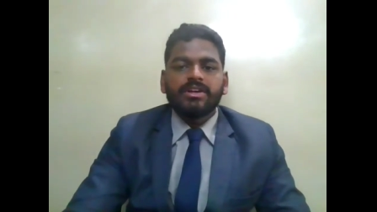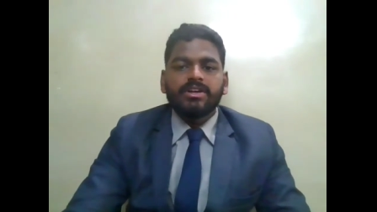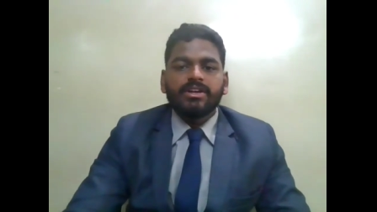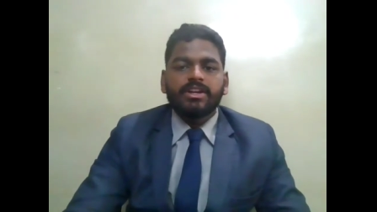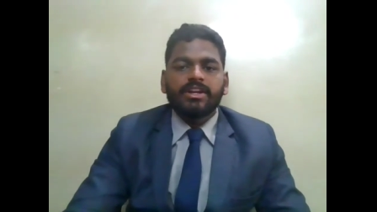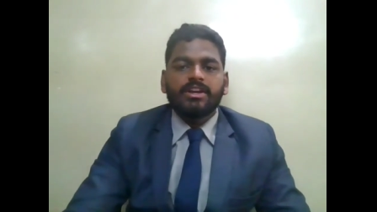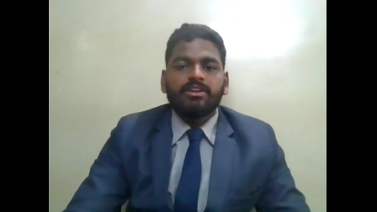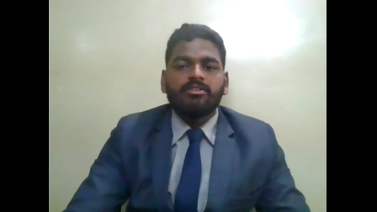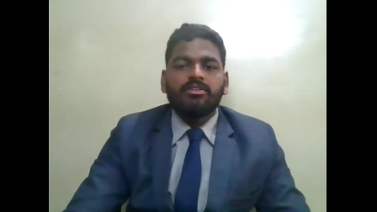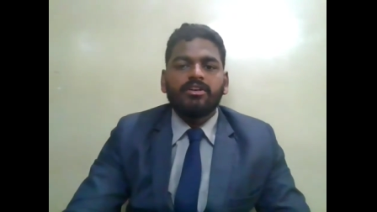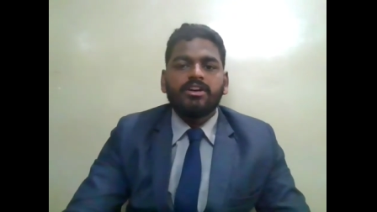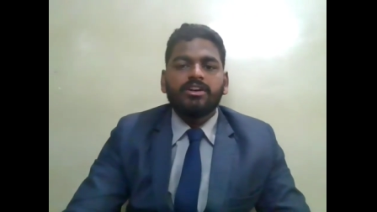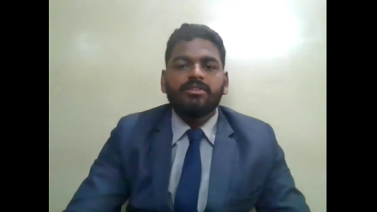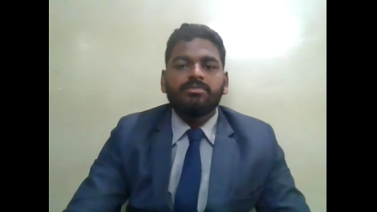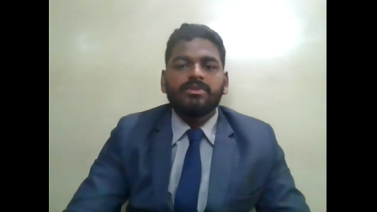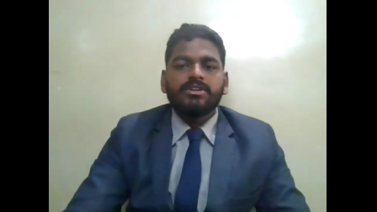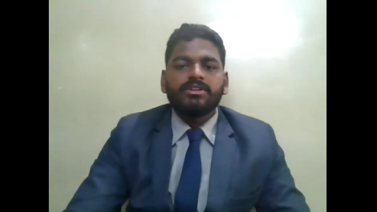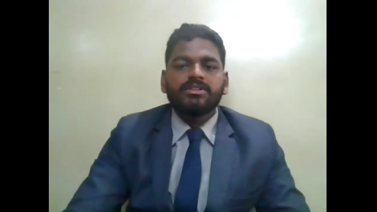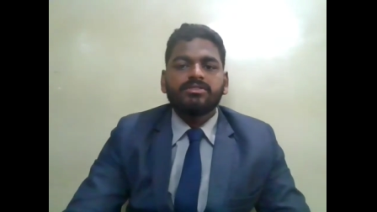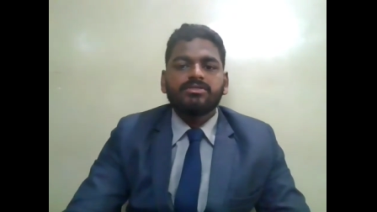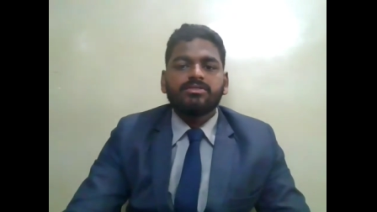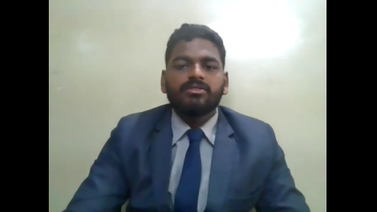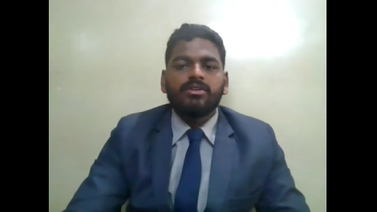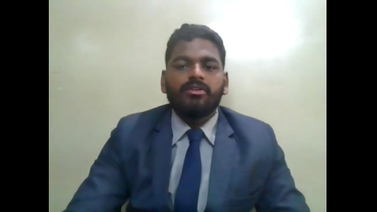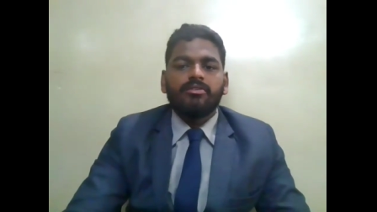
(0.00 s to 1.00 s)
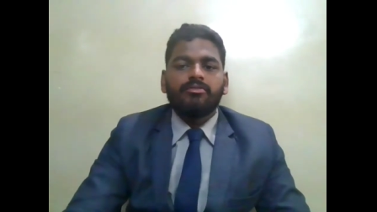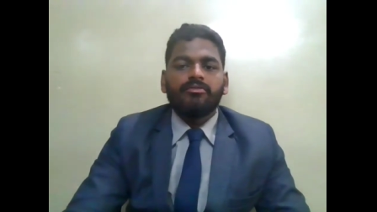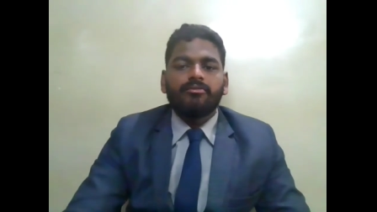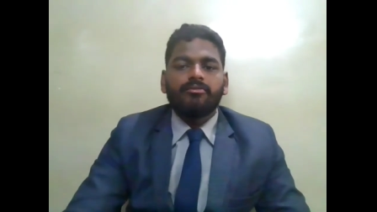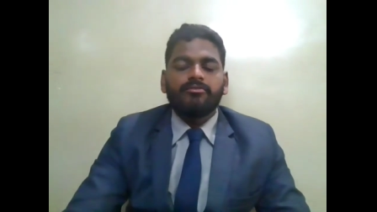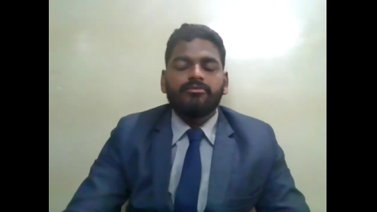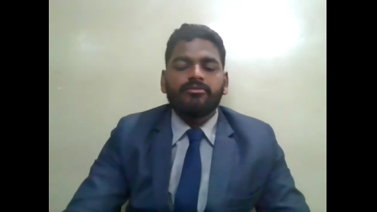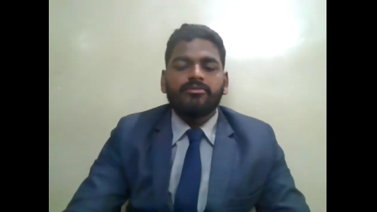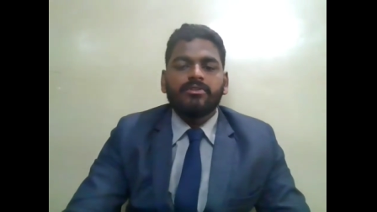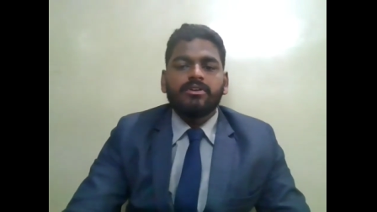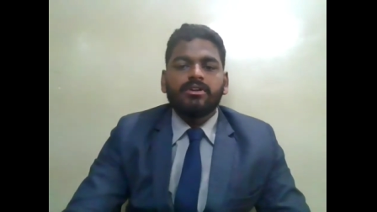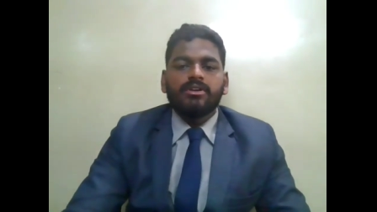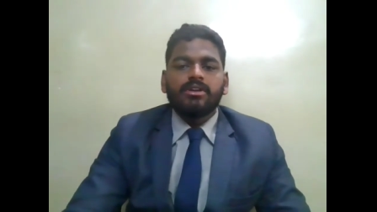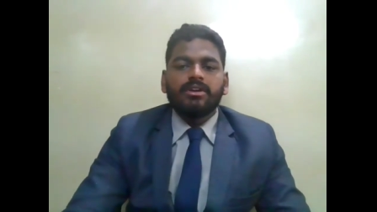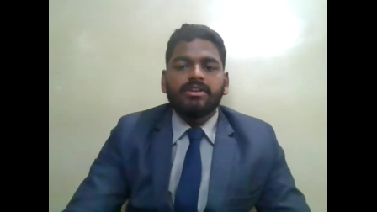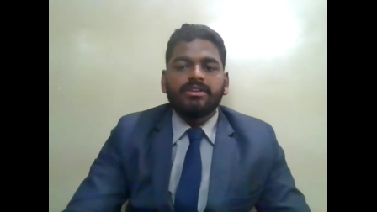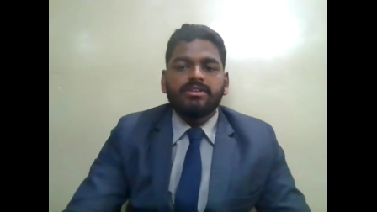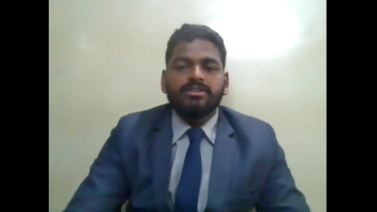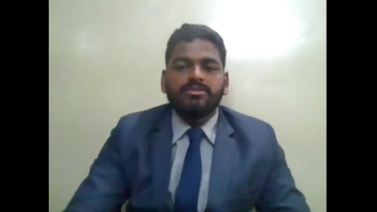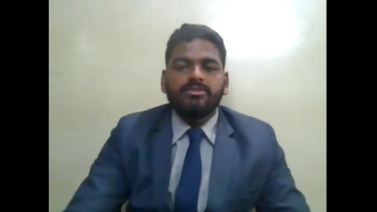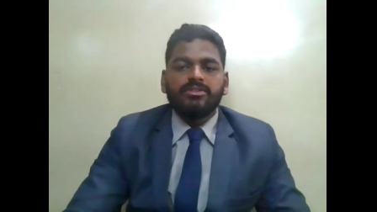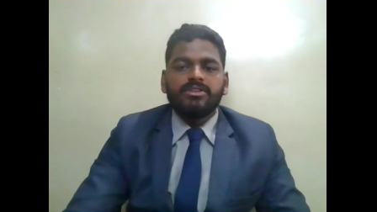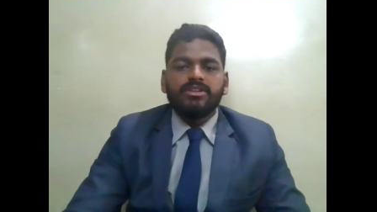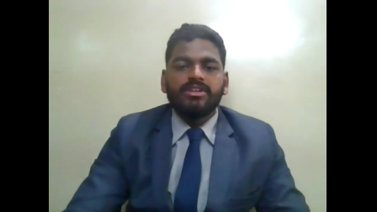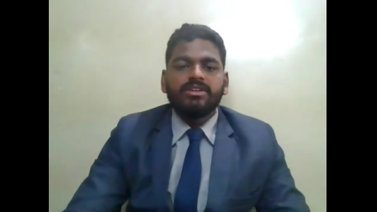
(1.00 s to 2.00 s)
Requirements of
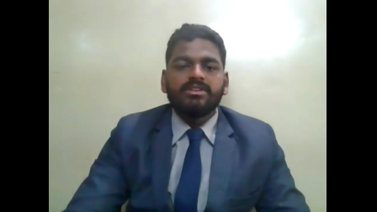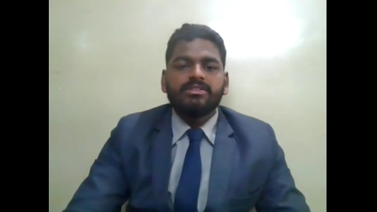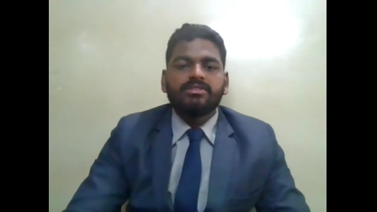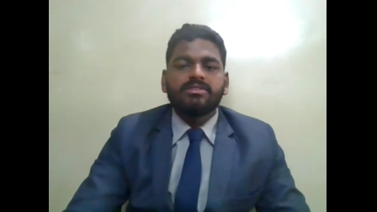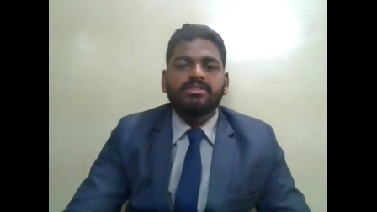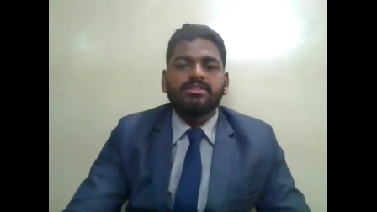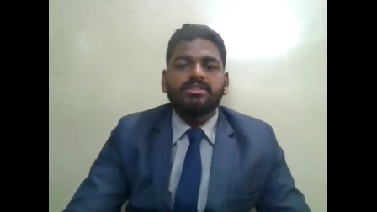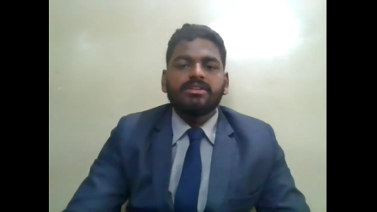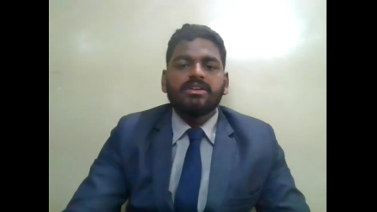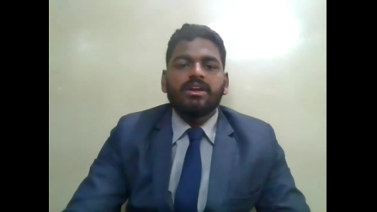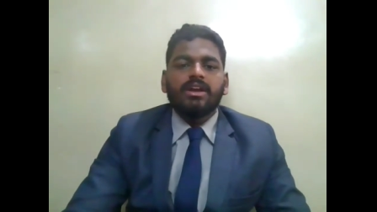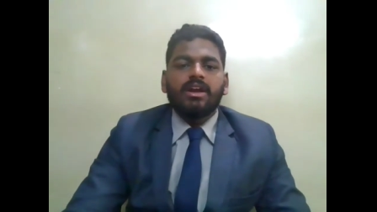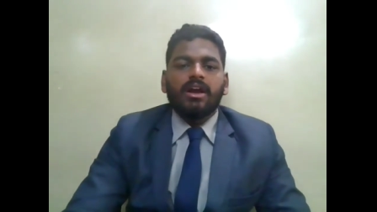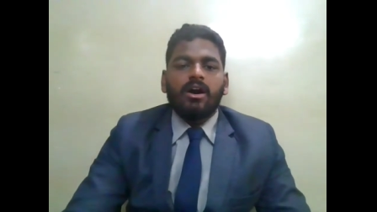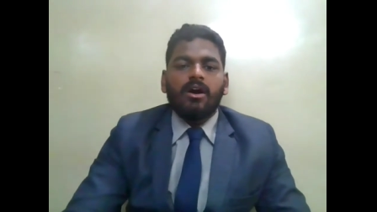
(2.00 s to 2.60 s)
these